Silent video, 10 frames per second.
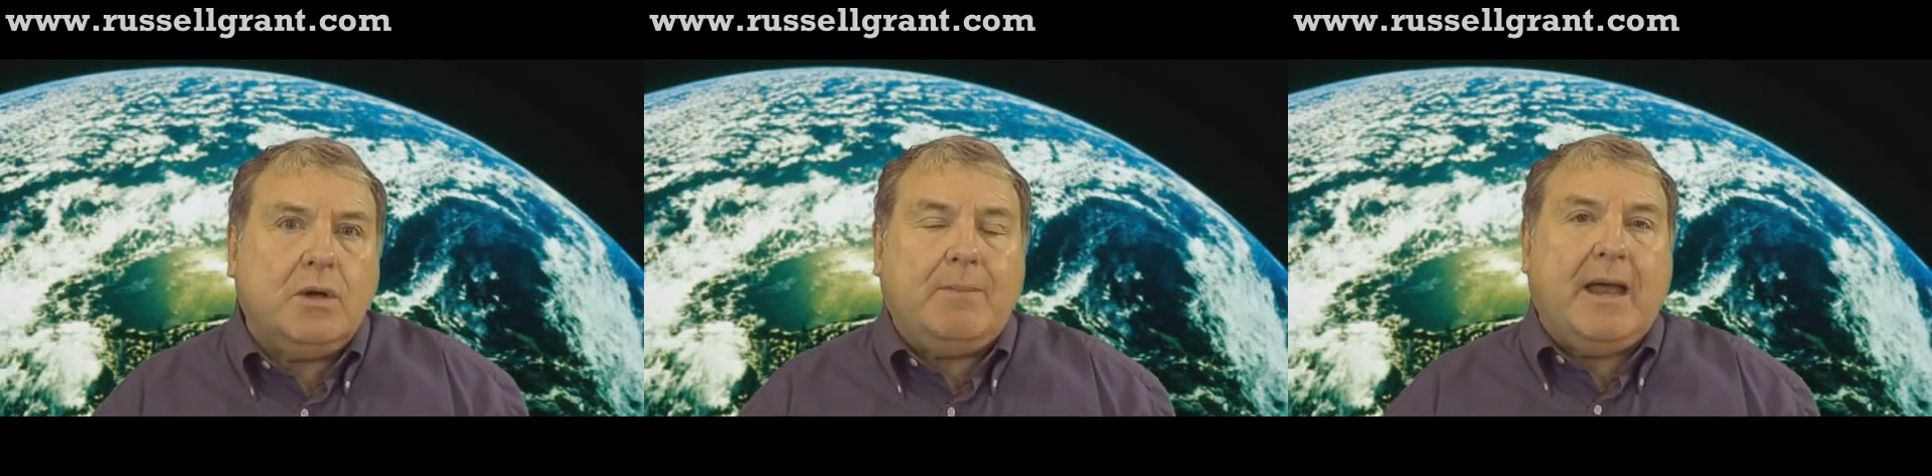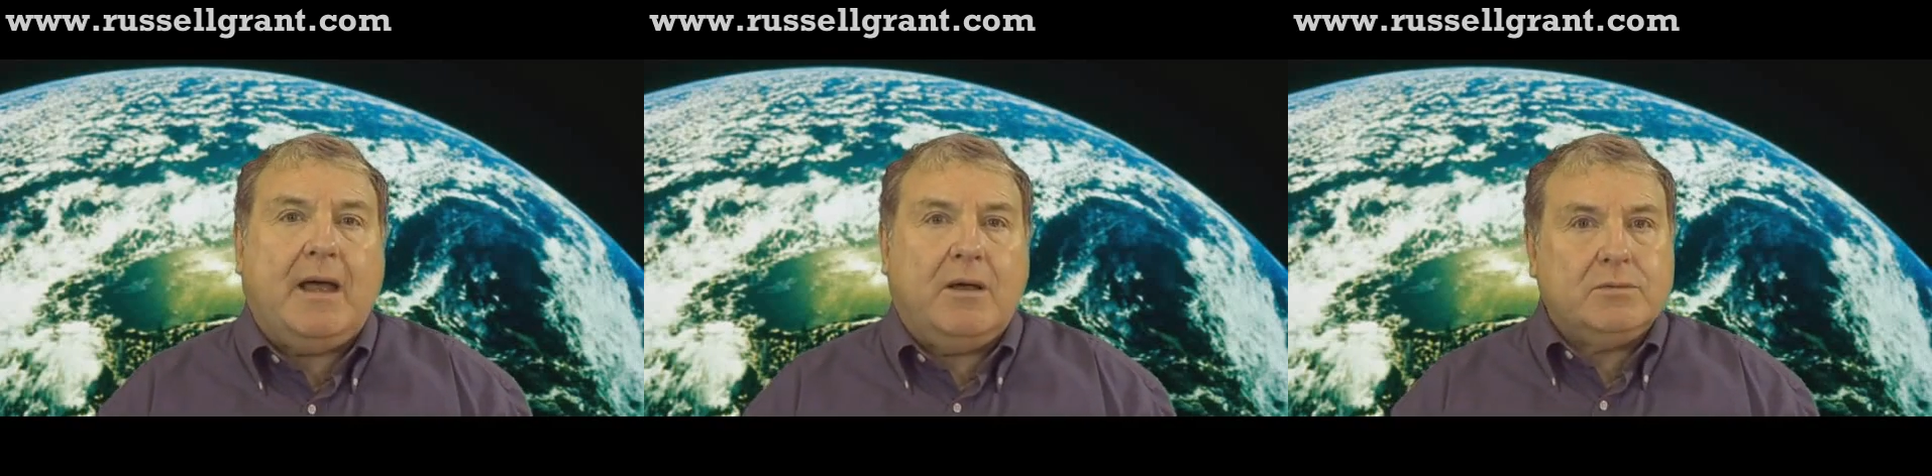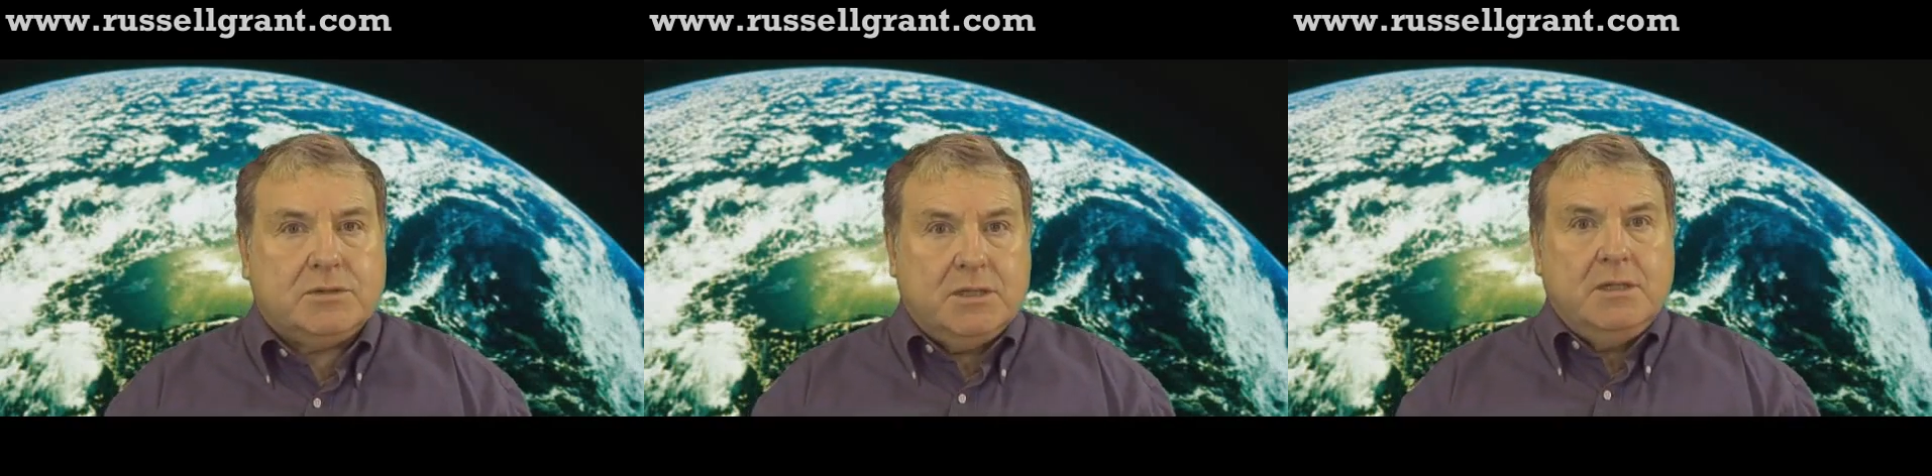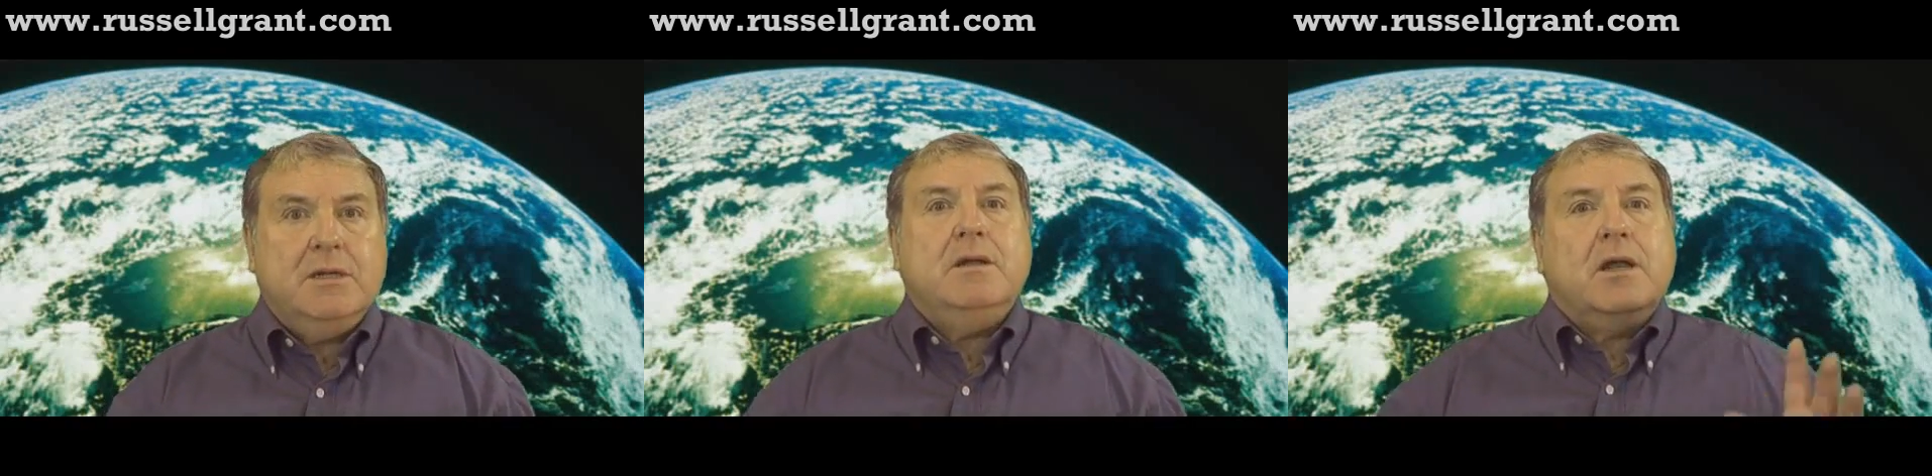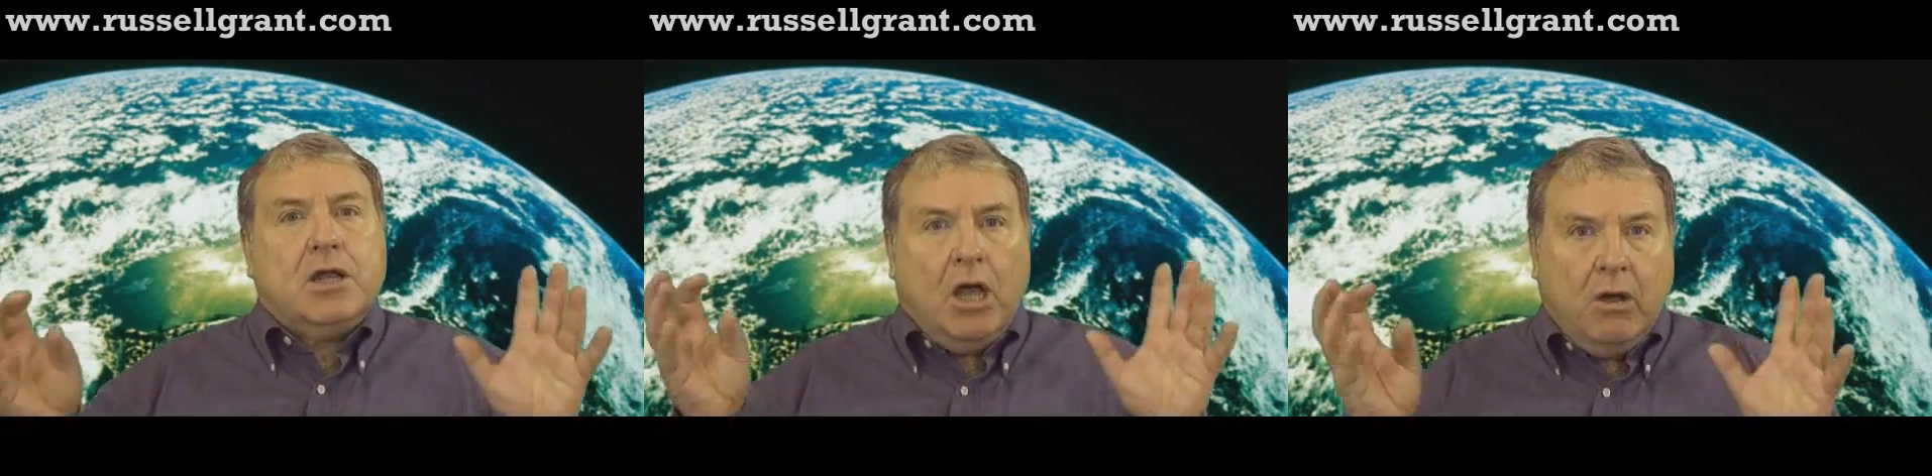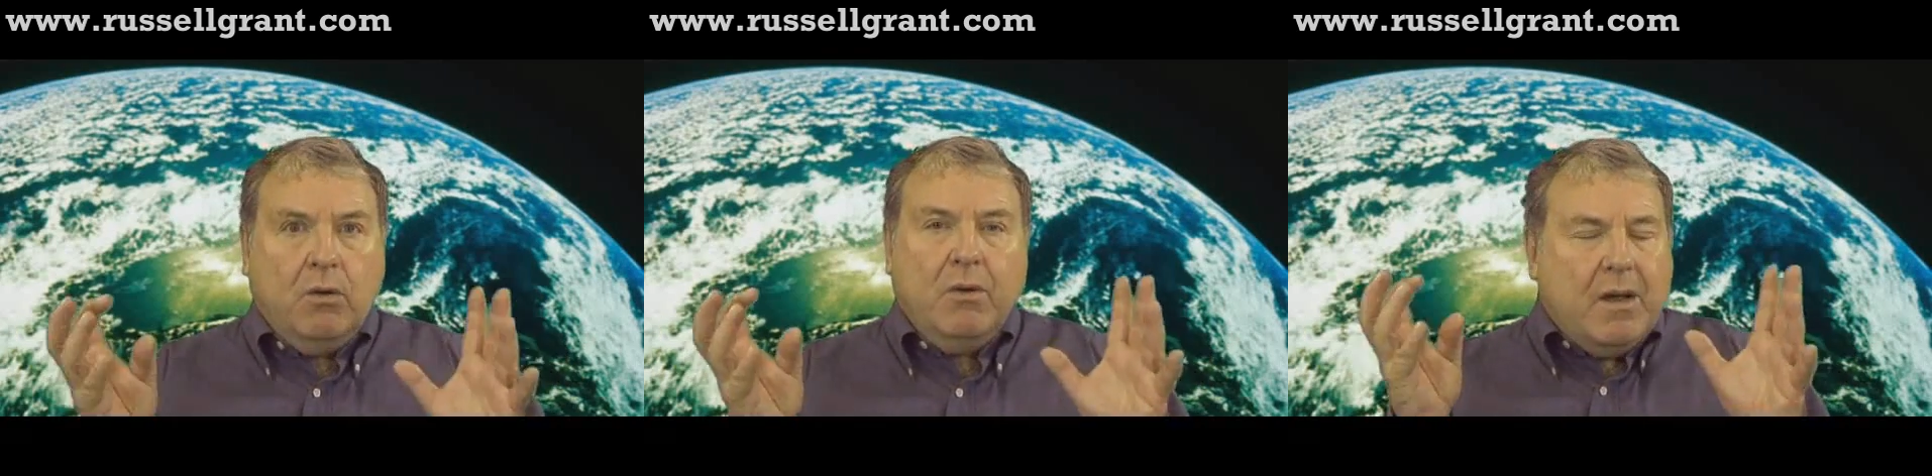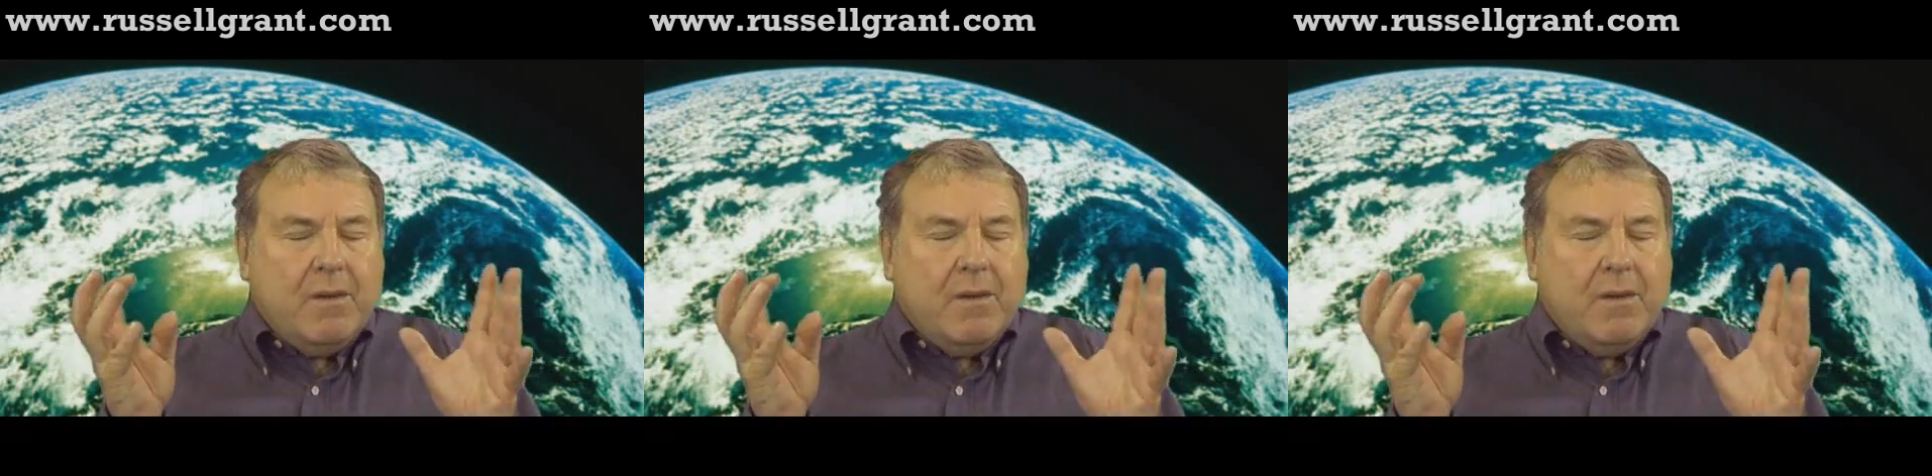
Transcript: about. Co